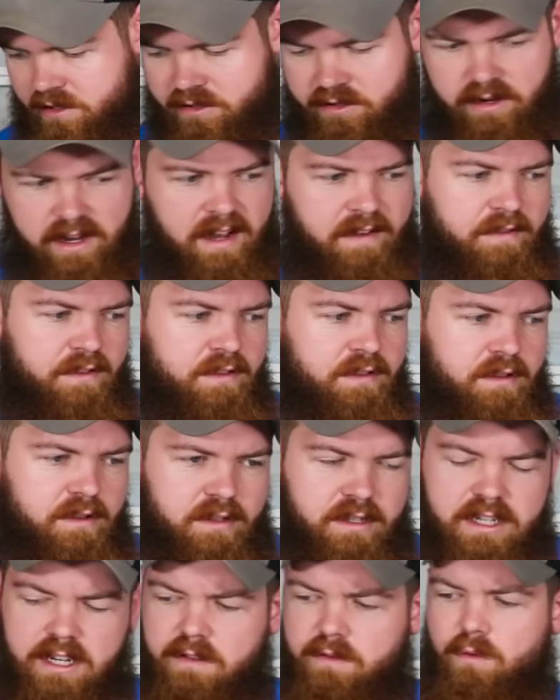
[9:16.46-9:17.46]
So I have
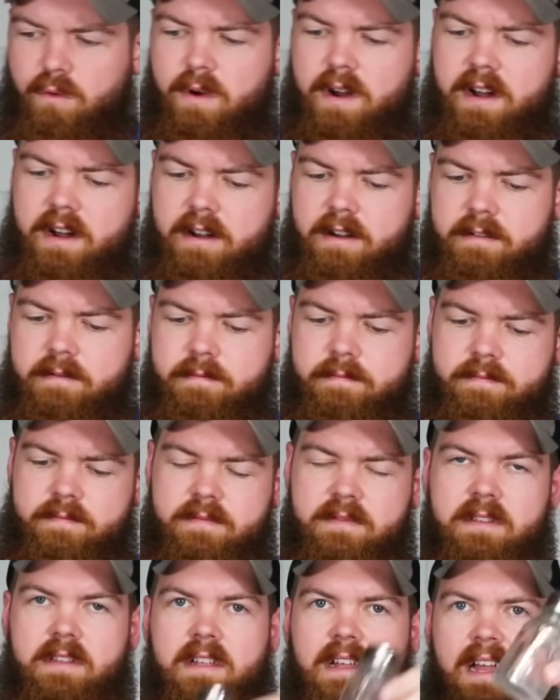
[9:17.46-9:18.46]
the silverware,
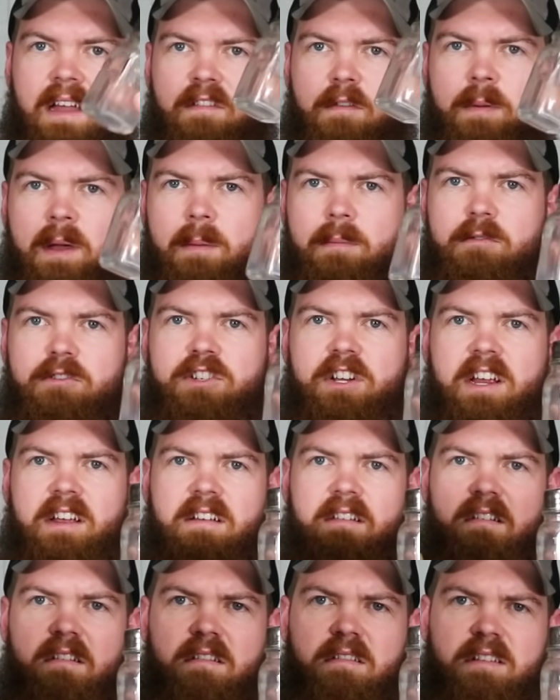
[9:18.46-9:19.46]
I have a pepper
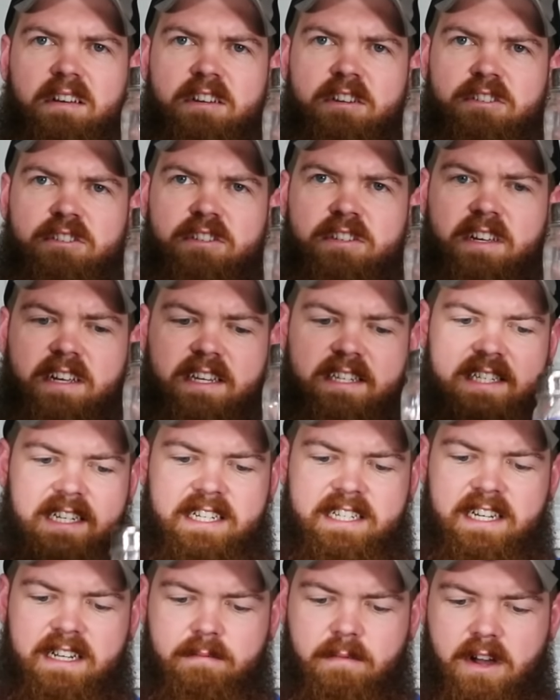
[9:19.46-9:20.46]
shaker and just like a
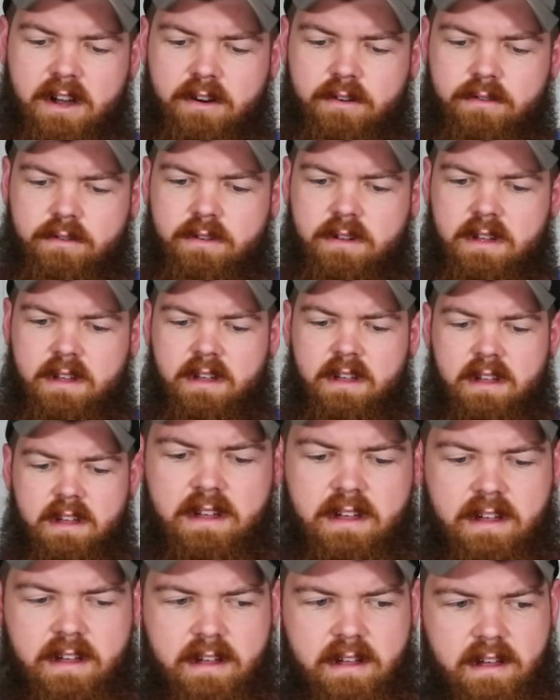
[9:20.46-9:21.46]
seasoning bottle. And
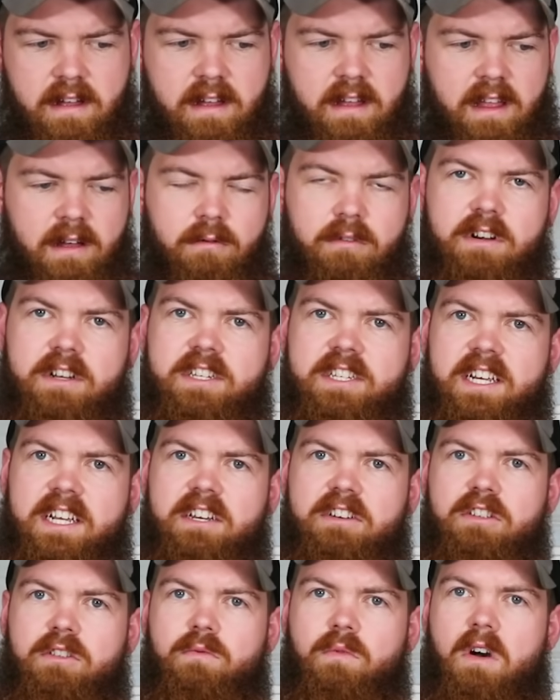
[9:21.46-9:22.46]
we're gonna stick
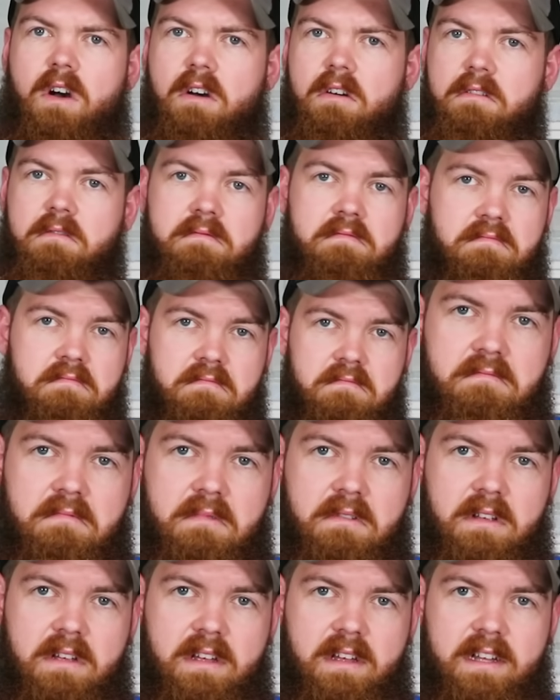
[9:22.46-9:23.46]
it to the wall
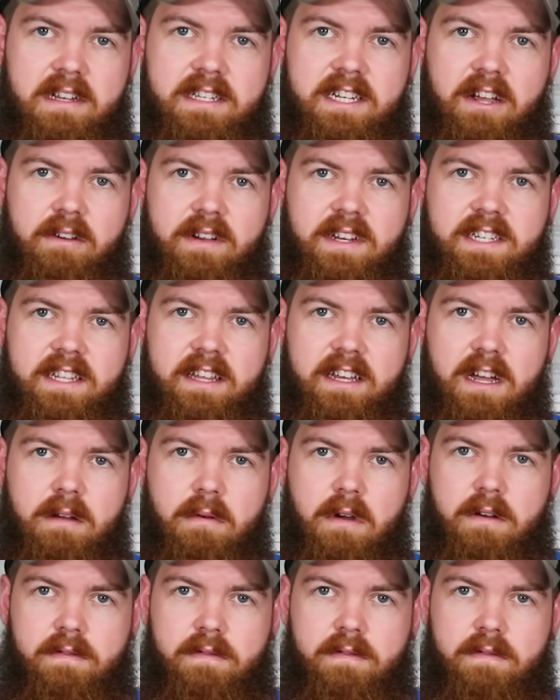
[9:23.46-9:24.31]
and see how easy they come